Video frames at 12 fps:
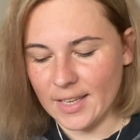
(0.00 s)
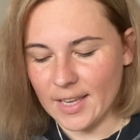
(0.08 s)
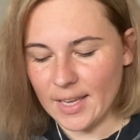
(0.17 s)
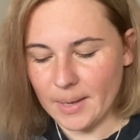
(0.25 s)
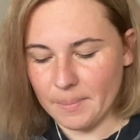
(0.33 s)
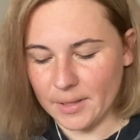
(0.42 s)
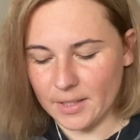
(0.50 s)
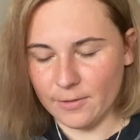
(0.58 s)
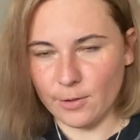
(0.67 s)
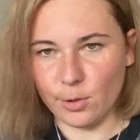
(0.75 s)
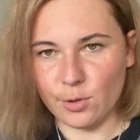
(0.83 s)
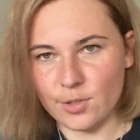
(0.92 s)
But if
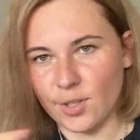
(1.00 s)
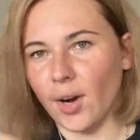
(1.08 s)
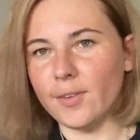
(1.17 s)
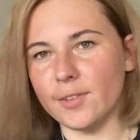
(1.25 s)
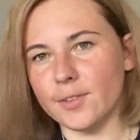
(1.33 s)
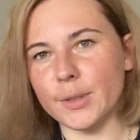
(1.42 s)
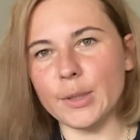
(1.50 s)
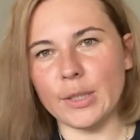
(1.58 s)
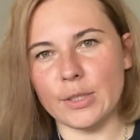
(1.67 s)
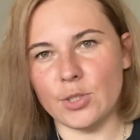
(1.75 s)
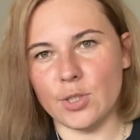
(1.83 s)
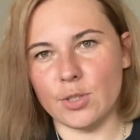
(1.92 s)
you use Ravelry, you
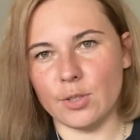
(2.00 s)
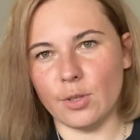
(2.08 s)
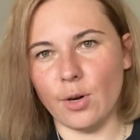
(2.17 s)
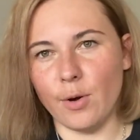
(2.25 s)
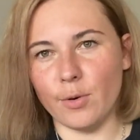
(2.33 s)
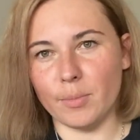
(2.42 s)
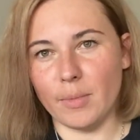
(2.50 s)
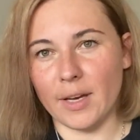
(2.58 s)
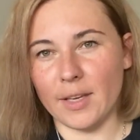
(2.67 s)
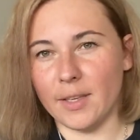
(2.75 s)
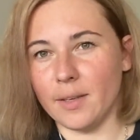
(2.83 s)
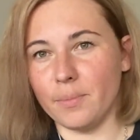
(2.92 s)
can just go on
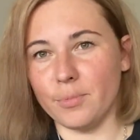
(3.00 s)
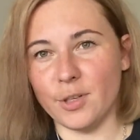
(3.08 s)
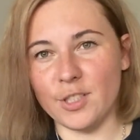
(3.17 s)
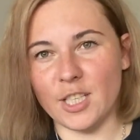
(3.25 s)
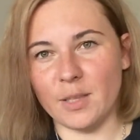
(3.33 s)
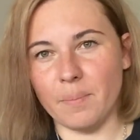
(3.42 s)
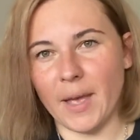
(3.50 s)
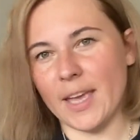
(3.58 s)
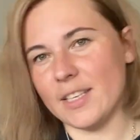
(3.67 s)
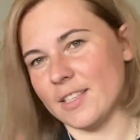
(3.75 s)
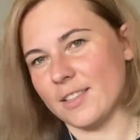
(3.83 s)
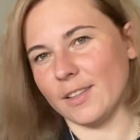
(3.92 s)
my project
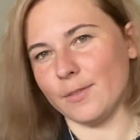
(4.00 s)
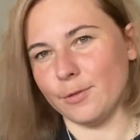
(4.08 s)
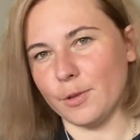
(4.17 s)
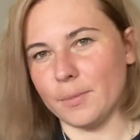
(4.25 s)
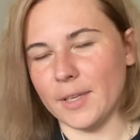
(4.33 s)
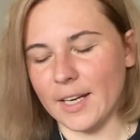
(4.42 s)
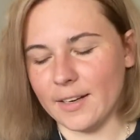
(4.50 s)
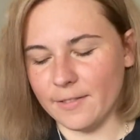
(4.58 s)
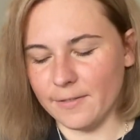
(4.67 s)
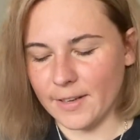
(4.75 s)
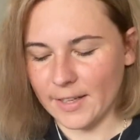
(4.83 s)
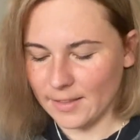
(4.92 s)
page and then from there
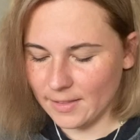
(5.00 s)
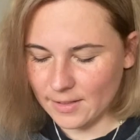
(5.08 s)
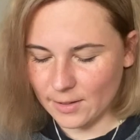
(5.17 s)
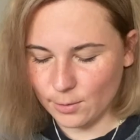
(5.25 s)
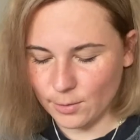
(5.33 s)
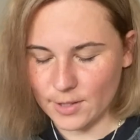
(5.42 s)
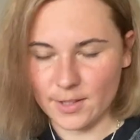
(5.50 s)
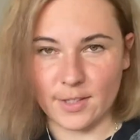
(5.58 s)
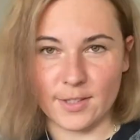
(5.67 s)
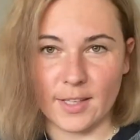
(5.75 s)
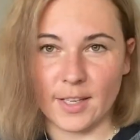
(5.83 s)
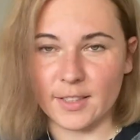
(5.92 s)
find who is
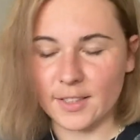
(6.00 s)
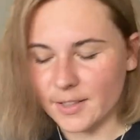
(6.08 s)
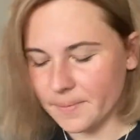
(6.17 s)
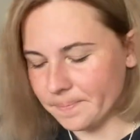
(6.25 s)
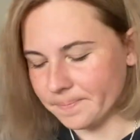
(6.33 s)
designer.